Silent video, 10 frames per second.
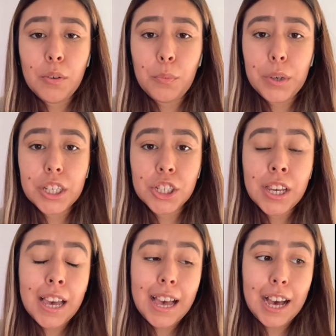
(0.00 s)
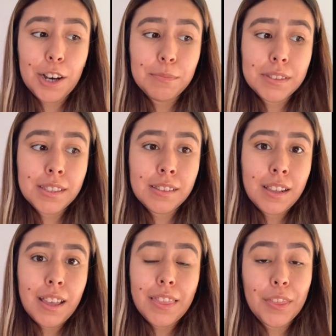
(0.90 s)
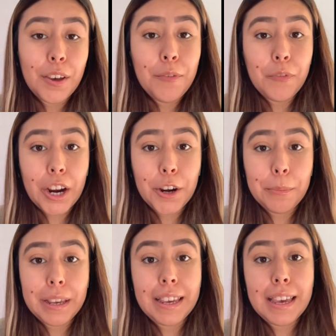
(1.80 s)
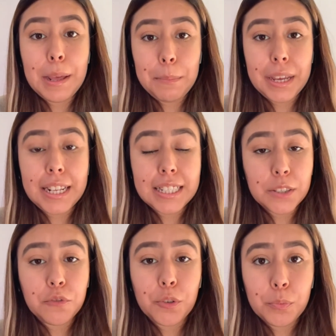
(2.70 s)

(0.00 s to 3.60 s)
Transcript: which helps the environment in many different